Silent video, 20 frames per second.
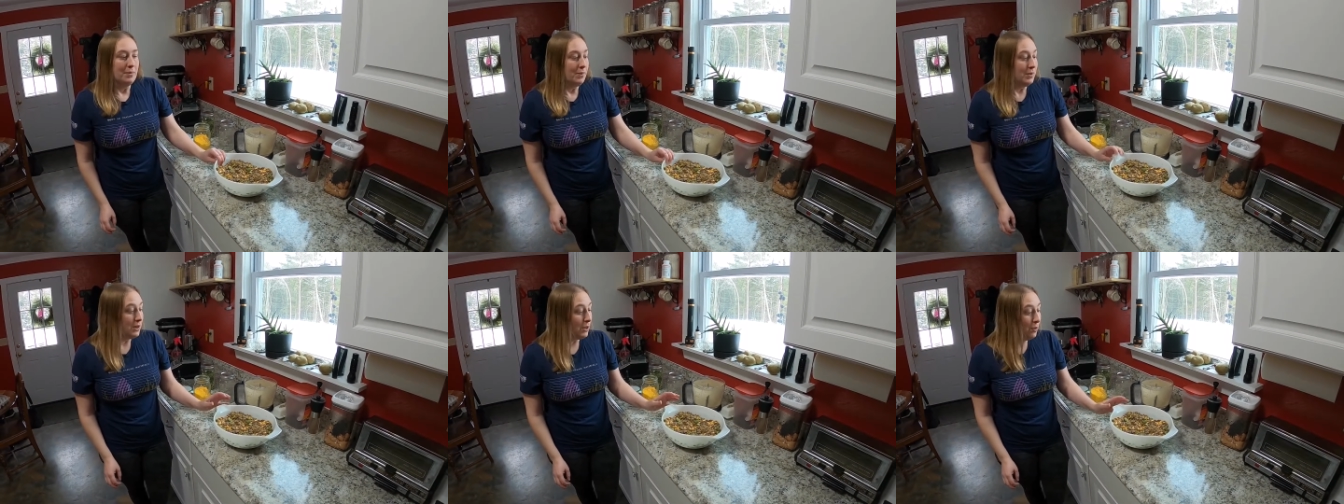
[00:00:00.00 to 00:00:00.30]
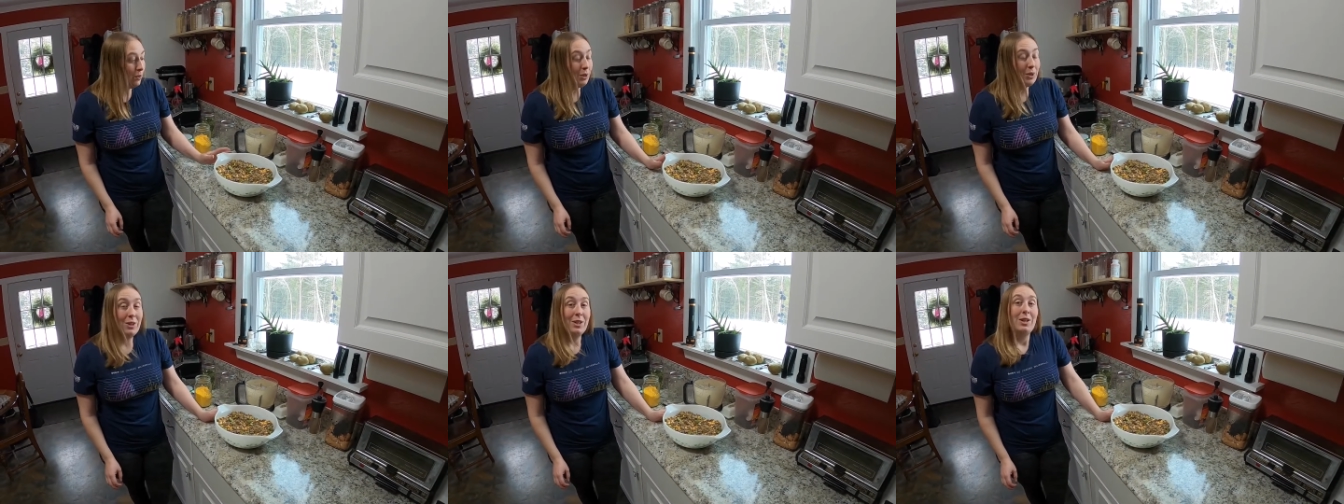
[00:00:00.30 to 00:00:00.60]

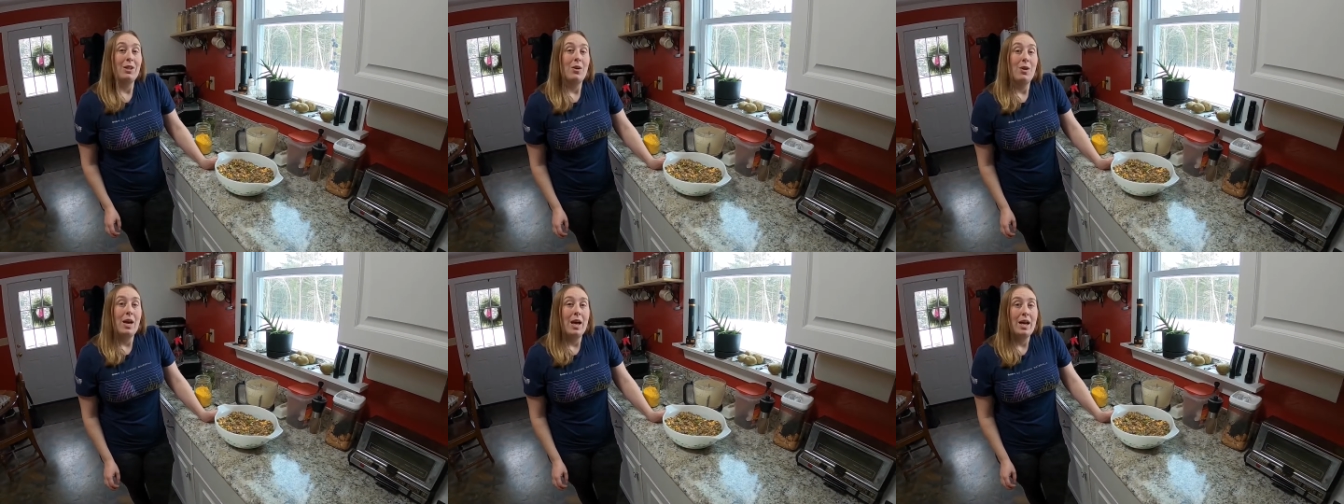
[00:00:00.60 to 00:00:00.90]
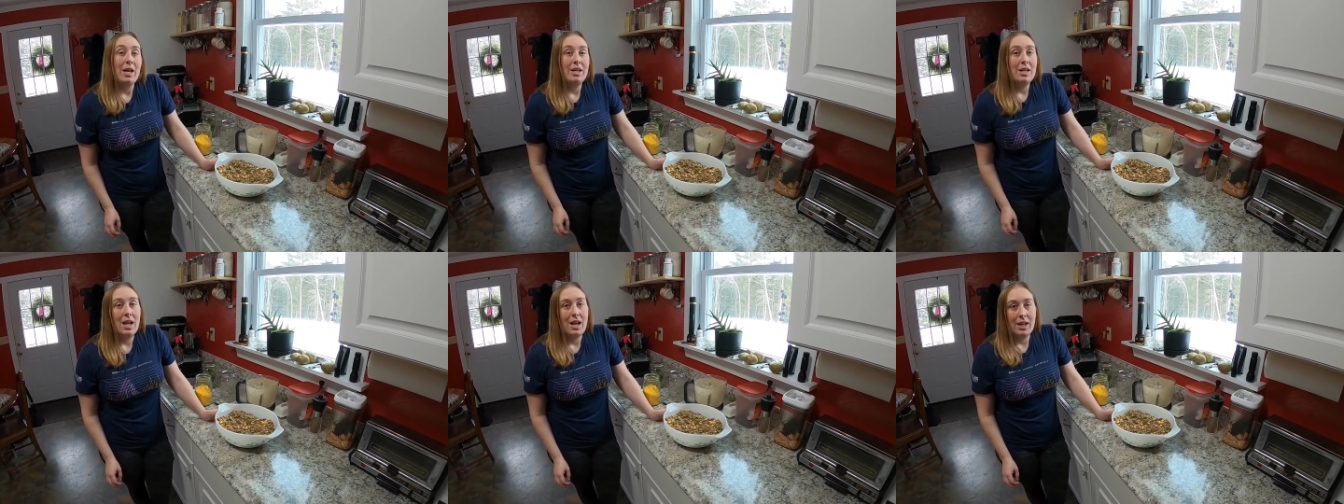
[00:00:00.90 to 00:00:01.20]
So we're gonna go
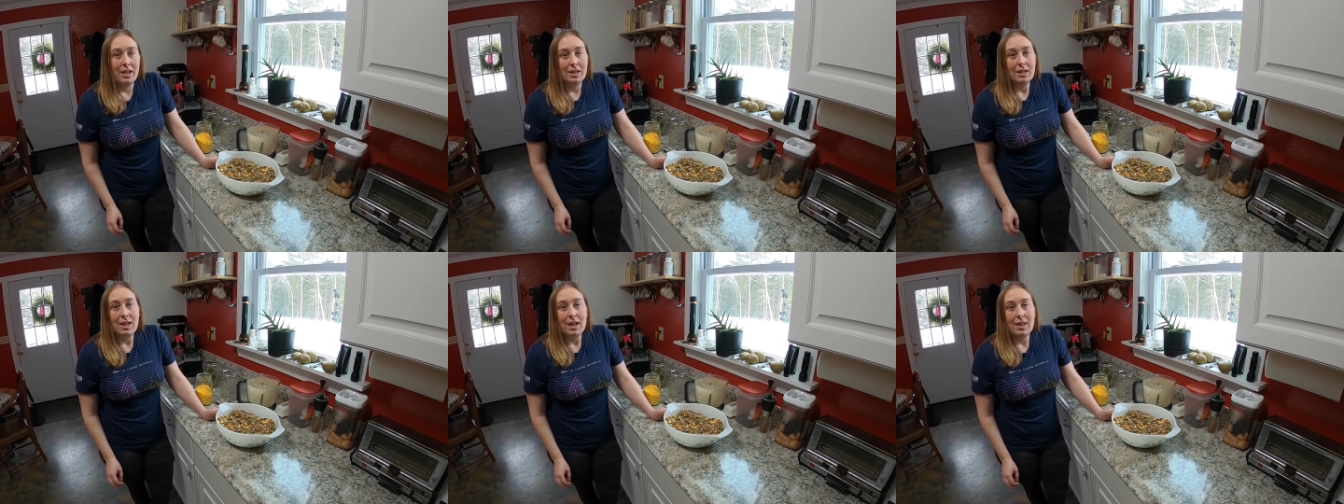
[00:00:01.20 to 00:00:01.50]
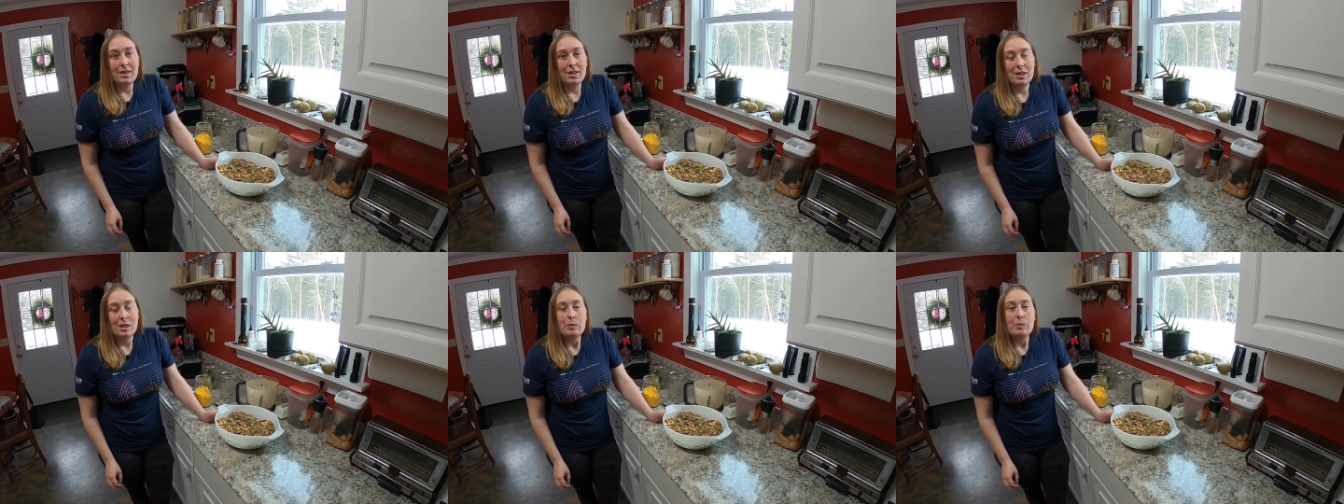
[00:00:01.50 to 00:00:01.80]
ahead and
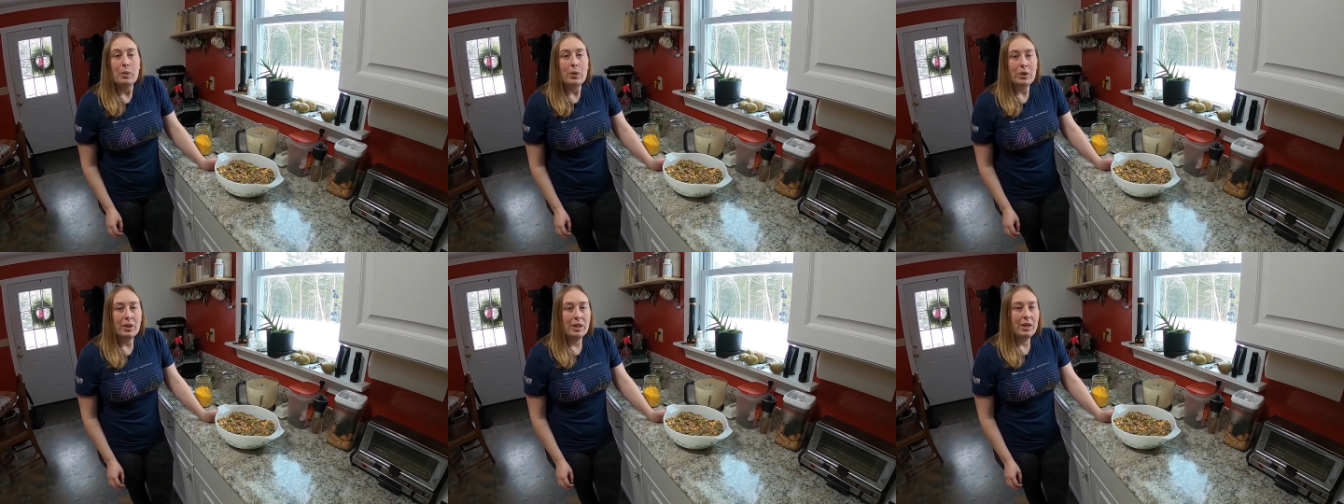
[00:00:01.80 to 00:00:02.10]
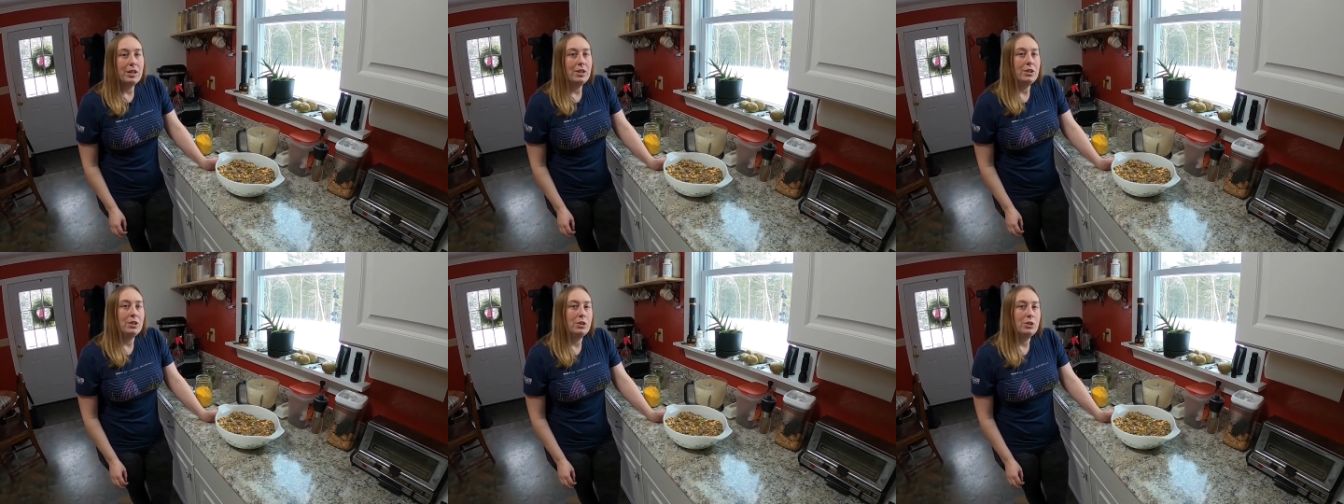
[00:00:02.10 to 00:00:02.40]
get this put
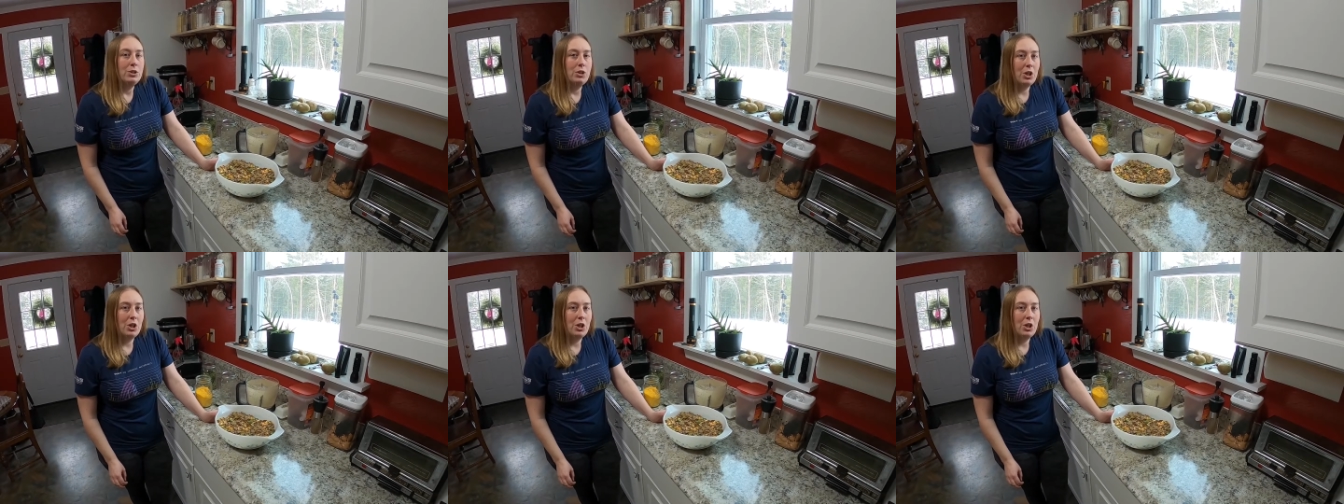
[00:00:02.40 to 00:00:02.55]
into